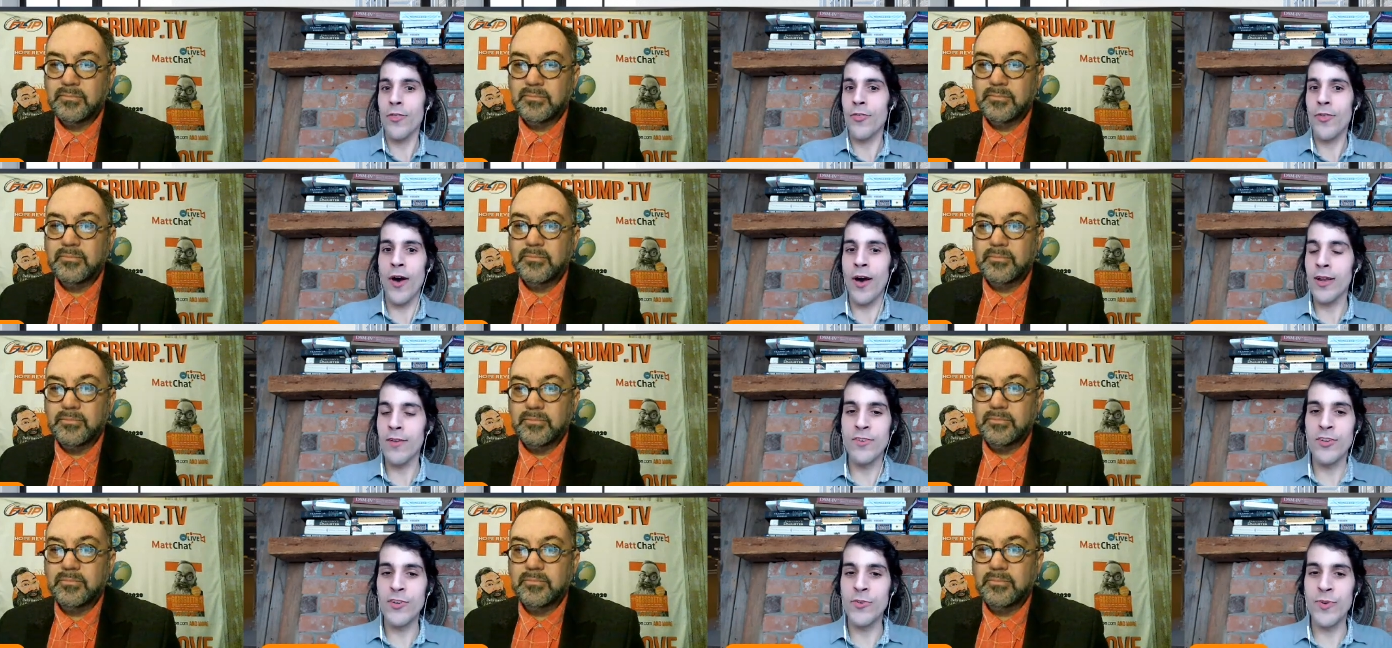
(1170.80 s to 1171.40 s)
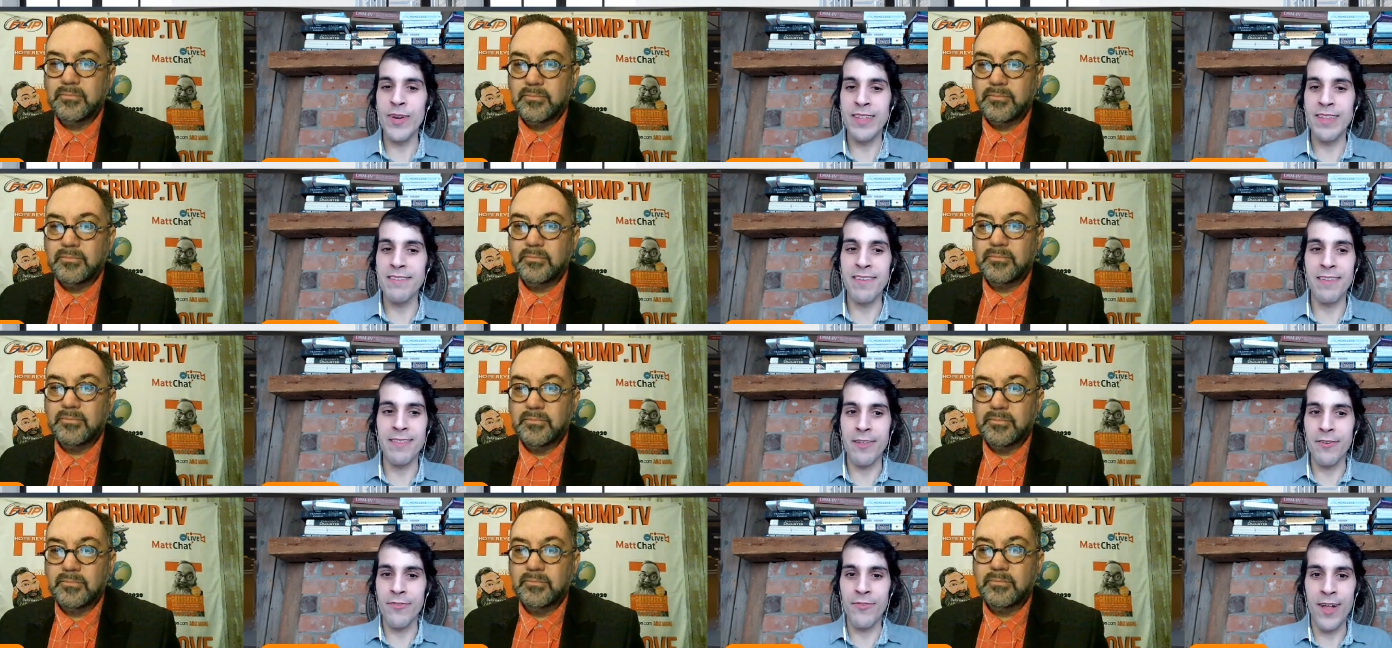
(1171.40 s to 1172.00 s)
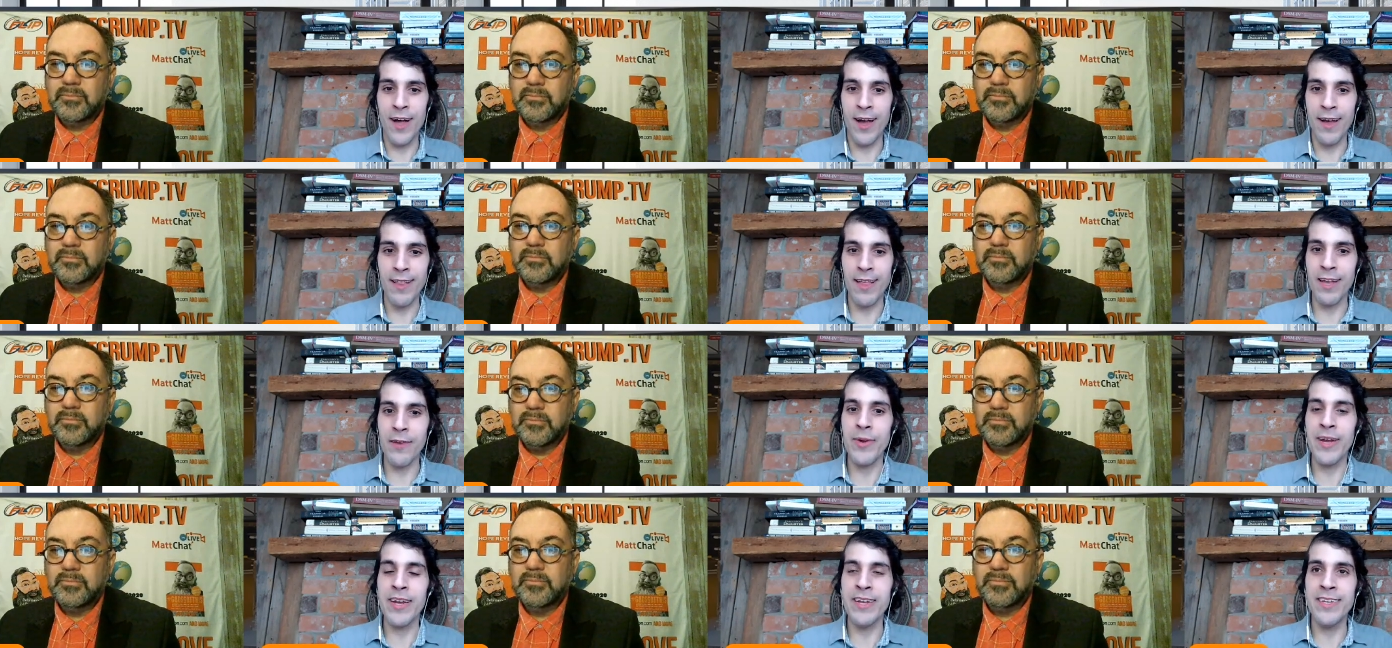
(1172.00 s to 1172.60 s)
Speaker 1: the thought of doing this on the fly
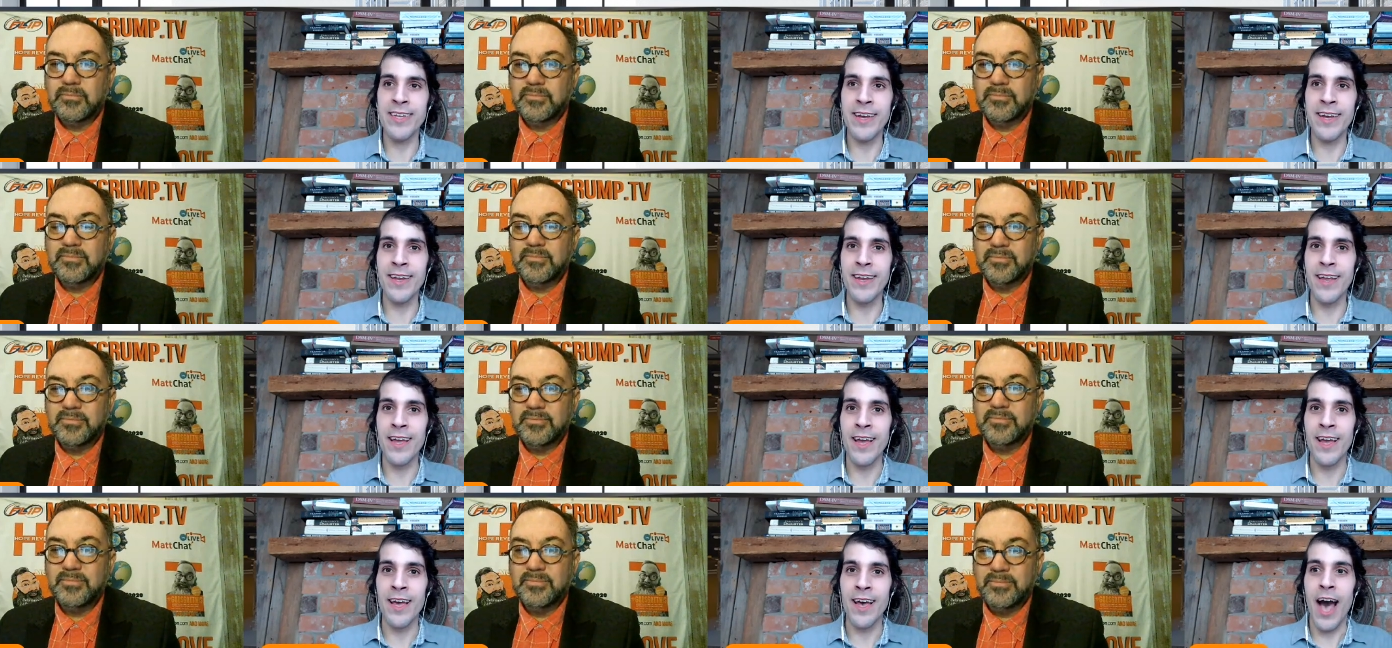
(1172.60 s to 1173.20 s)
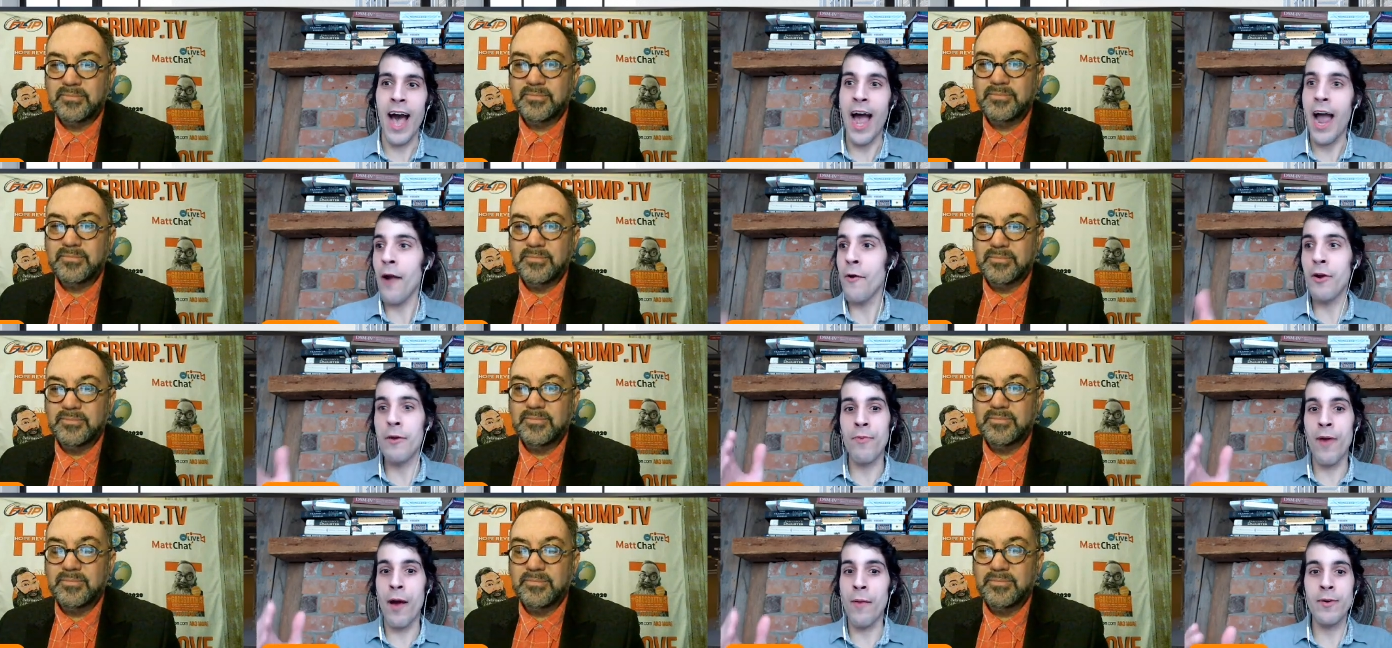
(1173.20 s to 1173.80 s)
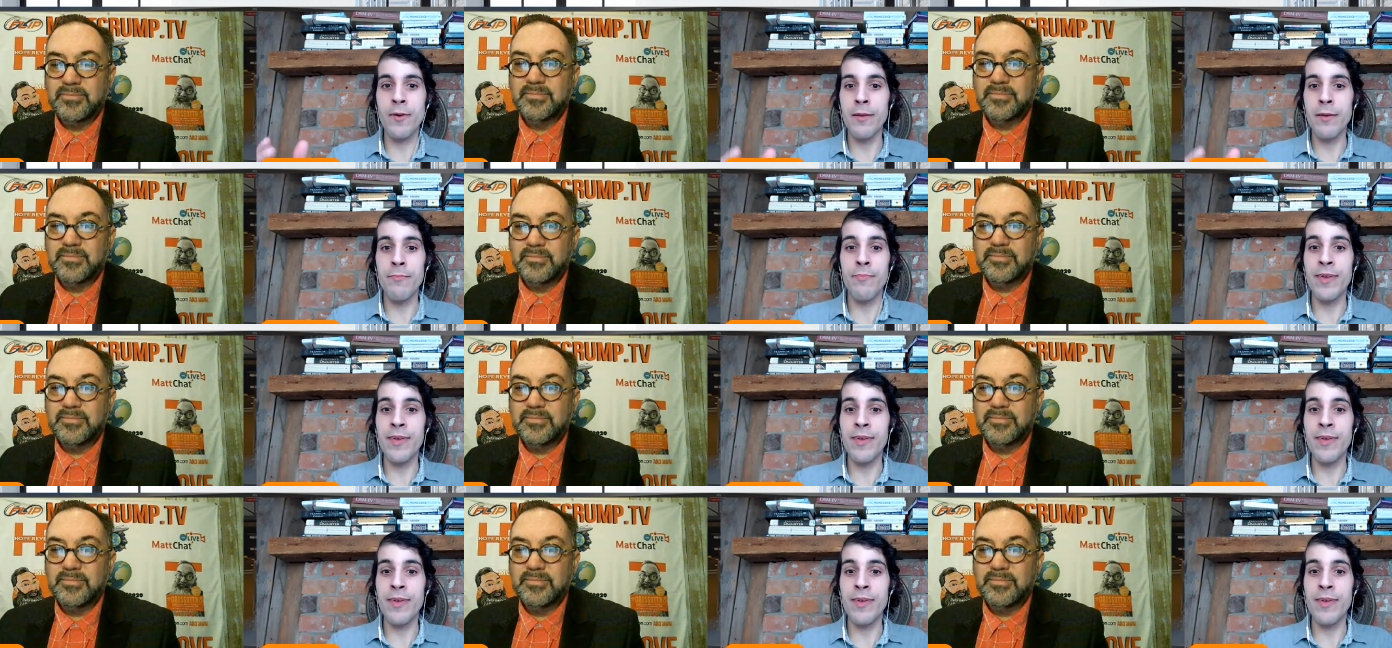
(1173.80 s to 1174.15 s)
like we did, I would probably